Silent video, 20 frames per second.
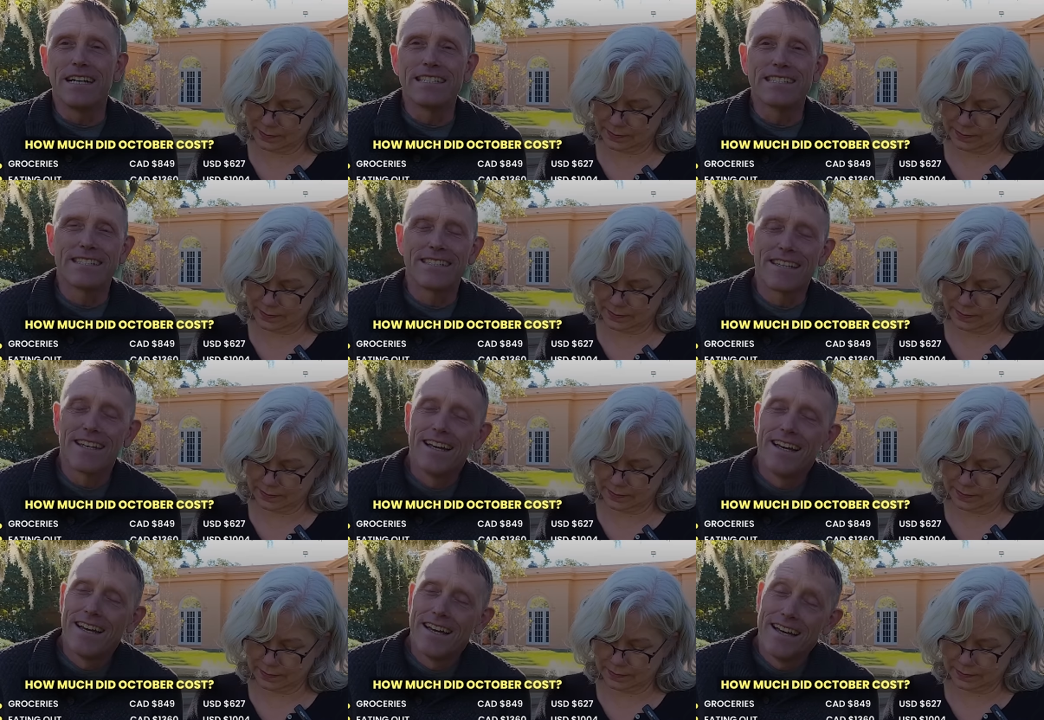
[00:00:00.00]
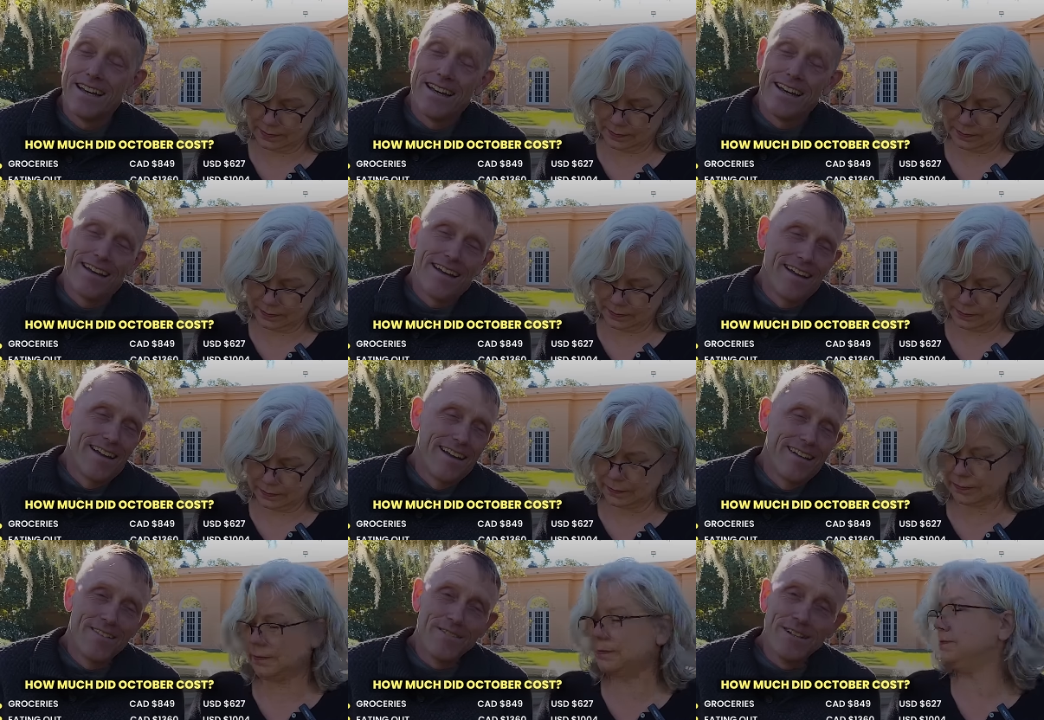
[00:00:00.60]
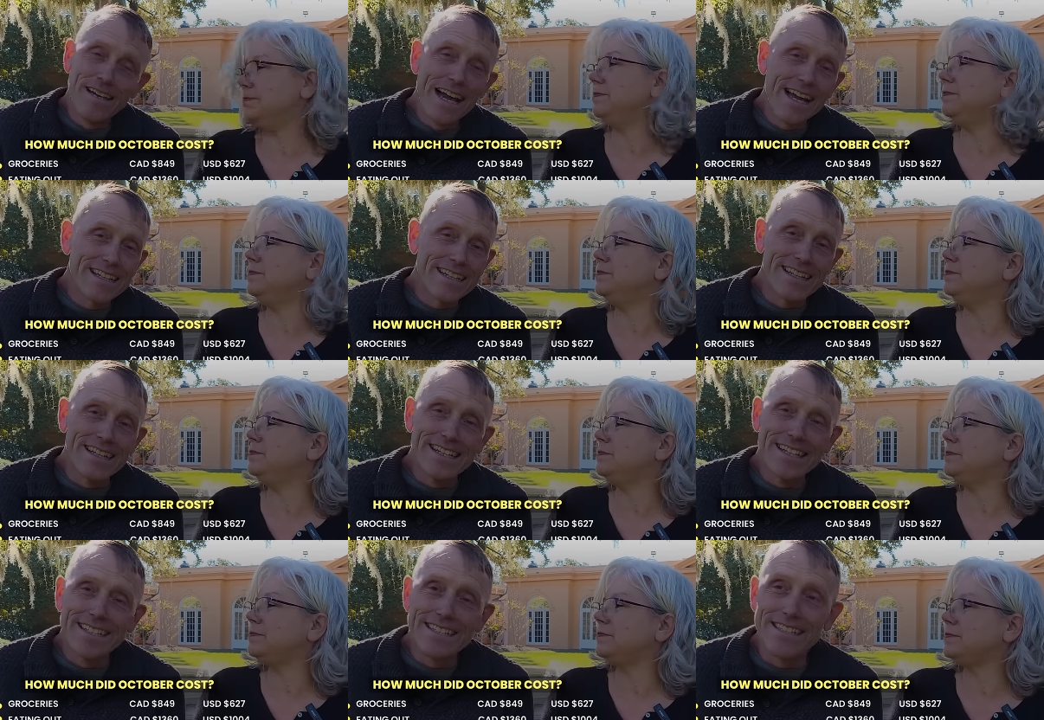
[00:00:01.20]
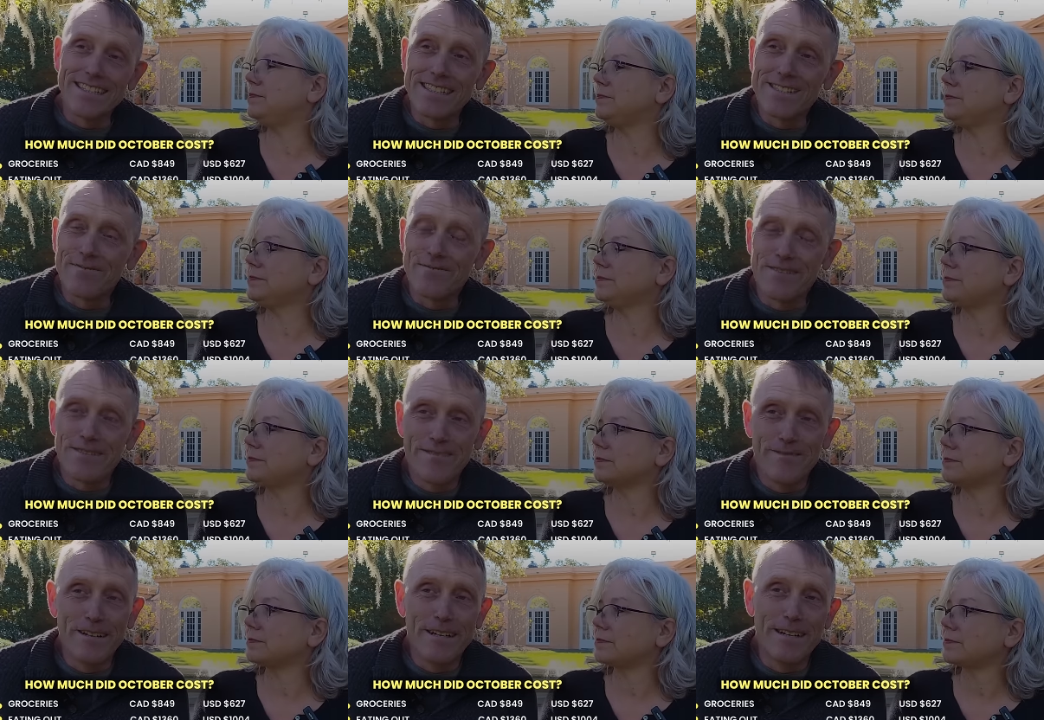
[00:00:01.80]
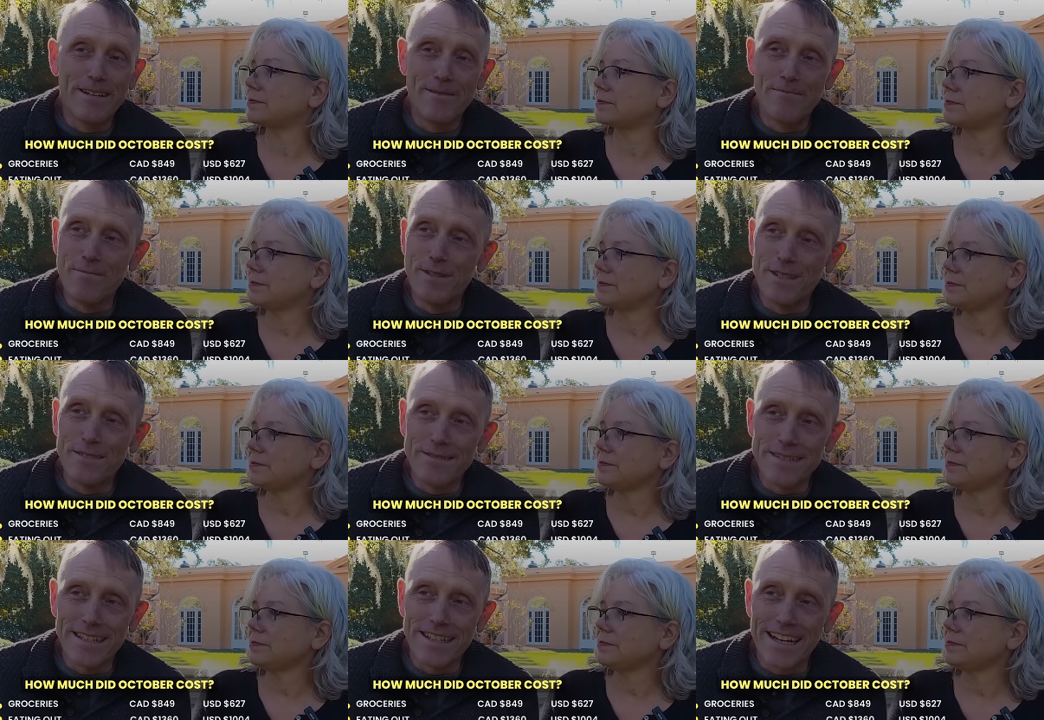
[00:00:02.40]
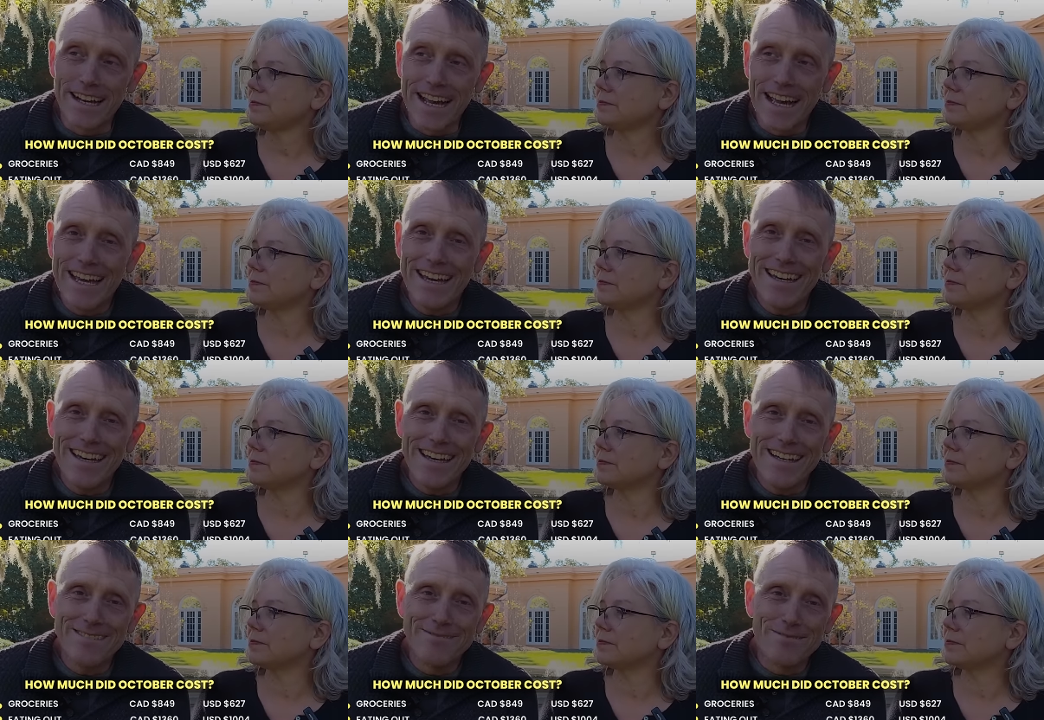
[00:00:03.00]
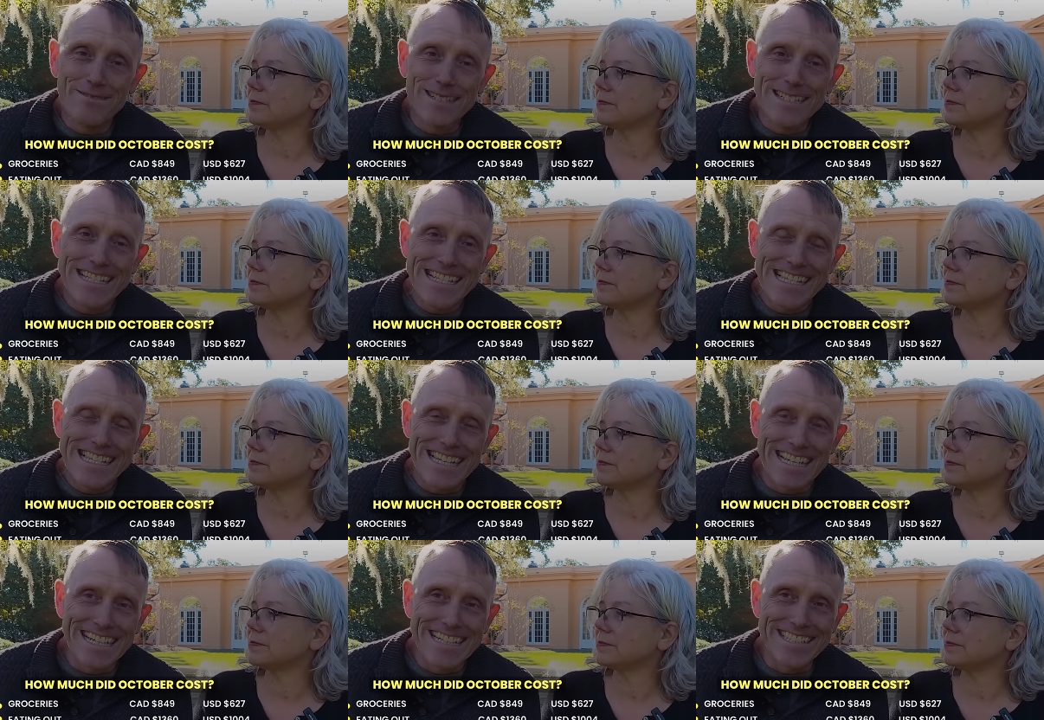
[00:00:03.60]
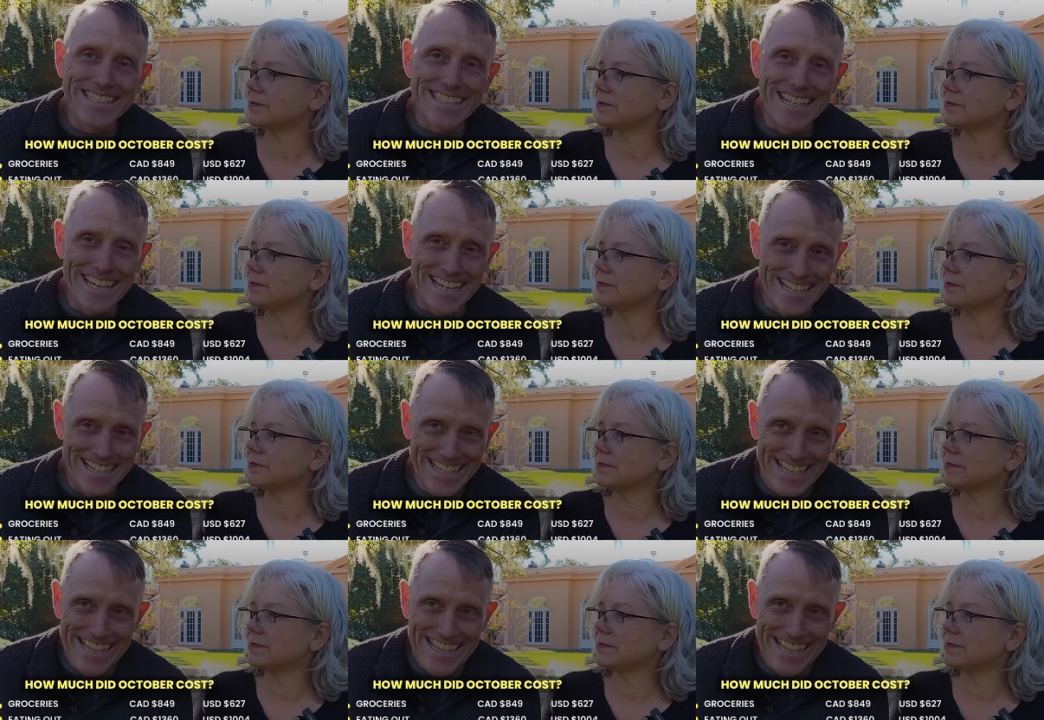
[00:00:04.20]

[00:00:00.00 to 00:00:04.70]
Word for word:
Speaker 1: US. The reality is, we are moving every single day.